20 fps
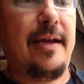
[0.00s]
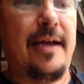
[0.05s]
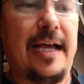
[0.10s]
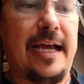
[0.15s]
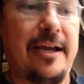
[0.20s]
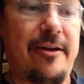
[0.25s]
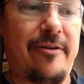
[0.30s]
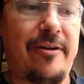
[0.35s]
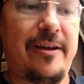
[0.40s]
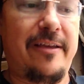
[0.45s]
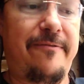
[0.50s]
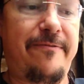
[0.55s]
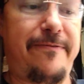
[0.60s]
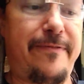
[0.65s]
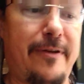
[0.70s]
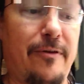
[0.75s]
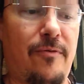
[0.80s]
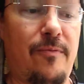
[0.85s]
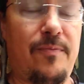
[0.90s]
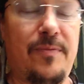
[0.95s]
already
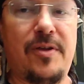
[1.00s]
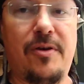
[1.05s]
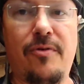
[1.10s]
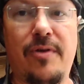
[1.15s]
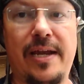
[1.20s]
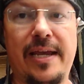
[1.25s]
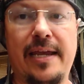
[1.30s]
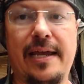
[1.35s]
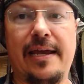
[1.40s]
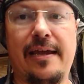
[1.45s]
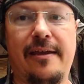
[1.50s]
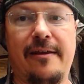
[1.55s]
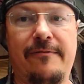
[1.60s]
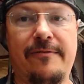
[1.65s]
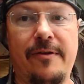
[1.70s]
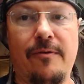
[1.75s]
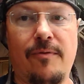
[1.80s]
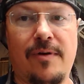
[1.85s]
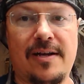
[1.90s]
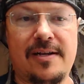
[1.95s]
filmed doing it. If
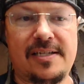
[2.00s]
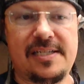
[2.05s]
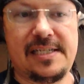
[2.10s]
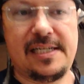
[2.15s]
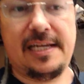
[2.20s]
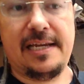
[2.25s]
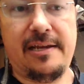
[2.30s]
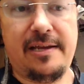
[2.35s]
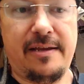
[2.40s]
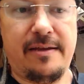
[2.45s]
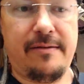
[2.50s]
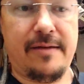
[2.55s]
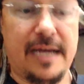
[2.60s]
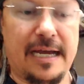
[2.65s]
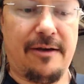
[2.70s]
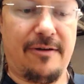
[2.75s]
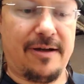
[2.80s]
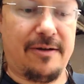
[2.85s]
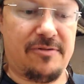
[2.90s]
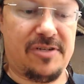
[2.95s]
you want to see
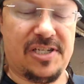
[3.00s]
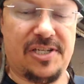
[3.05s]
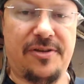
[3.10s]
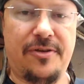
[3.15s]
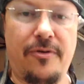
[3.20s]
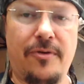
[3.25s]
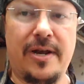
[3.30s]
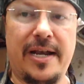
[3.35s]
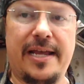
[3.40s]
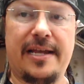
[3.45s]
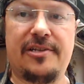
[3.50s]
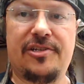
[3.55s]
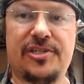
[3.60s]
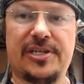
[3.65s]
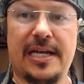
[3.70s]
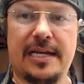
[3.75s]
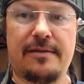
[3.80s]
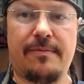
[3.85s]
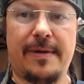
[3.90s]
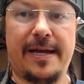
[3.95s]
how I was doing it,
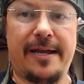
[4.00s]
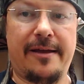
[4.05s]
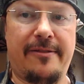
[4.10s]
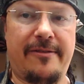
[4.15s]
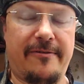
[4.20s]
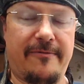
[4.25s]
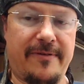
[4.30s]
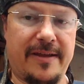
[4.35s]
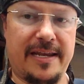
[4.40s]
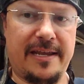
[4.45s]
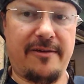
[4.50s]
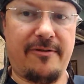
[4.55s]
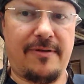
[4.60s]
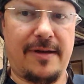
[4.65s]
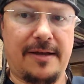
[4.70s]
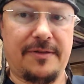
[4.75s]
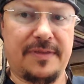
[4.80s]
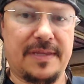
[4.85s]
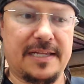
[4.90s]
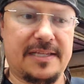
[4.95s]
check my other video
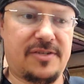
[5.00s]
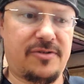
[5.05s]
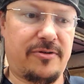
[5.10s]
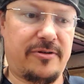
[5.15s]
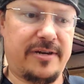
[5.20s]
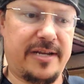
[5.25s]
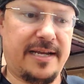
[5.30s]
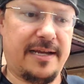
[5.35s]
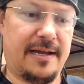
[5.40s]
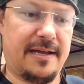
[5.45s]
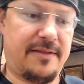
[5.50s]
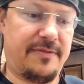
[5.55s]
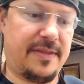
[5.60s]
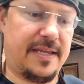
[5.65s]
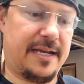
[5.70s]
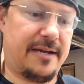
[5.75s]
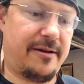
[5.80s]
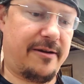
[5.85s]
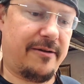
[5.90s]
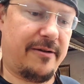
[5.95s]
out that's already on
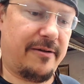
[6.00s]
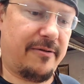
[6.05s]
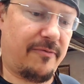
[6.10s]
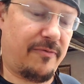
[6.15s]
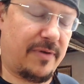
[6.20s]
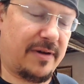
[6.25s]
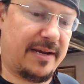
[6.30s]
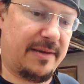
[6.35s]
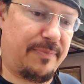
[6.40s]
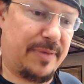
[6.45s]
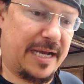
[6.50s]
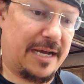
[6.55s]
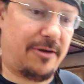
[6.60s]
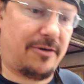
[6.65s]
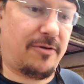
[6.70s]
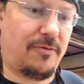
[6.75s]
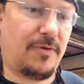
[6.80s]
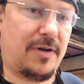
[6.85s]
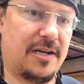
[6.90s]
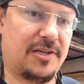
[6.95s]
there where I
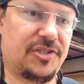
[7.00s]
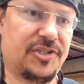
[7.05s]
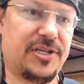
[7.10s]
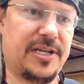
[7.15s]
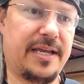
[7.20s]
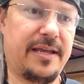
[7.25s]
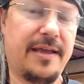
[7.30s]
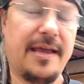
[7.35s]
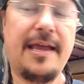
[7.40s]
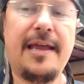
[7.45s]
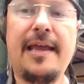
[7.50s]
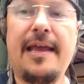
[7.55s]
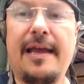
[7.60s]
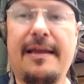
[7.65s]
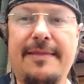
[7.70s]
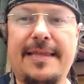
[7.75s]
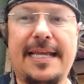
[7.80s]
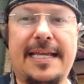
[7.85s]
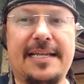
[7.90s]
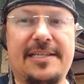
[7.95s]
power washed it.
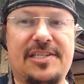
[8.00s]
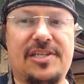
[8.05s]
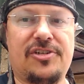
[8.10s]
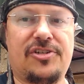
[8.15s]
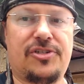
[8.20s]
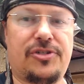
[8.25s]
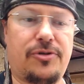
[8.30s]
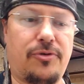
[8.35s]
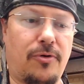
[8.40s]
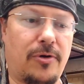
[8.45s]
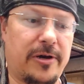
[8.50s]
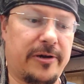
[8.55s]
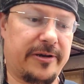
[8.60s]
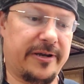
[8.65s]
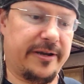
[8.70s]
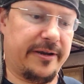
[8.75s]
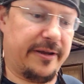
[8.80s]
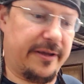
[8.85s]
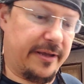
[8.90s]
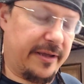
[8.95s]
I think it's a short.
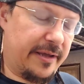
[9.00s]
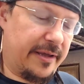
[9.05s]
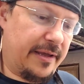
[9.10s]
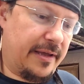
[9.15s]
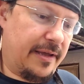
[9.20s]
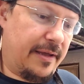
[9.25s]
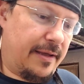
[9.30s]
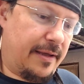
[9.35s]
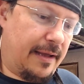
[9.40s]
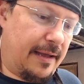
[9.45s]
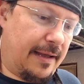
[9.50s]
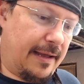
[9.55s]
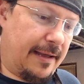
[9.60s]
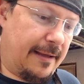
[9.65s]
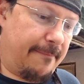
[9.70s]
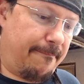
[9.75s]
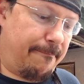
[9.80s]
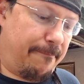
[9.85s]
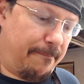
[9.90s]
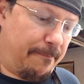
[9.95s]

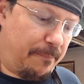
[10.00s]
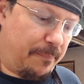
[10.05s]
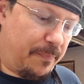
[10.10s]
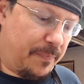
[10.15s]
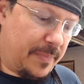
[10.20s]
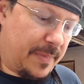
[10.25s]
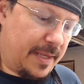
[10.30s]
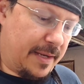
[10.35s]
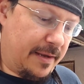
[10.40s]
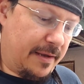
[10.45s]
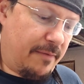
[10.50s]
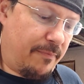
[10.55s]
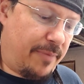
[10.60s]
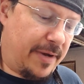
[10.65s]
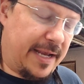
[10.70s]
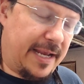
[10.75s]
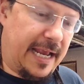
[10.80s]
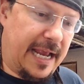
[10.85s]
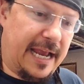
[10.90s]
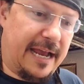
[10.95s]

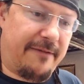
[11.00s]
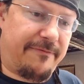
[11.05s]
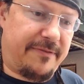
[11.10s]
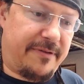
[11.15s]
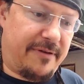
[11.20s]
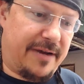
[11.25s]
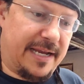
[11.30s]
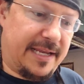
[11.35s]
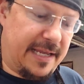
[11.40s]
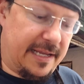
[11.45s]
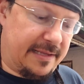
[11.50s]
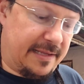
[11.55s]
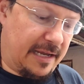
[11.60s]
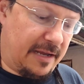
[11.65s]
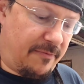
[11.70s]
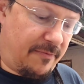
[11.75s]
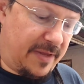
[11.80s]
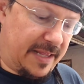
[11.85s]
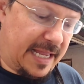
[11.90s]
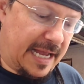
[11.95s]
But after I get
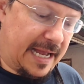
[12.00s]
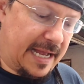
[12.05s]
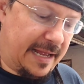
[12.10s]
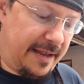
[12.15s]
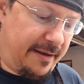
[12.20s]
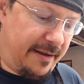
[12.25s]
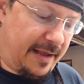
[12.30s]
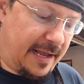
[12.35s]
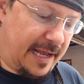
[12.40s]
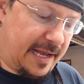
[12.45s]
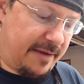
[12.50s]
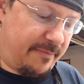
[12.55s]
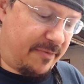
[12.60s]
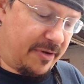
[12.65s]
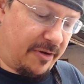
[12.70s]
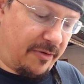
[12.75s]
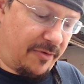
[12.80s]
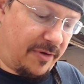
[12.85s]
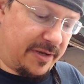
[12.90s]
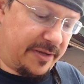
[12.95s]
done with that, I'm
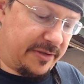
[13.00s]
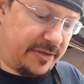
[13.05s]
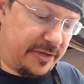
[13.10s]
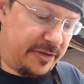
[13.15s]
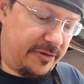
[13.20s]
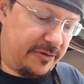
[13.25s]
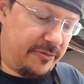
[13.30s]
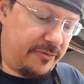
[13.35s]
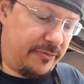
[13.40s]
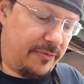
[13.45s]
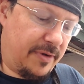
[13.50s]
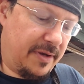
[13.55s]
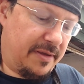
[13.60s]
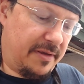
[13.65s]
going to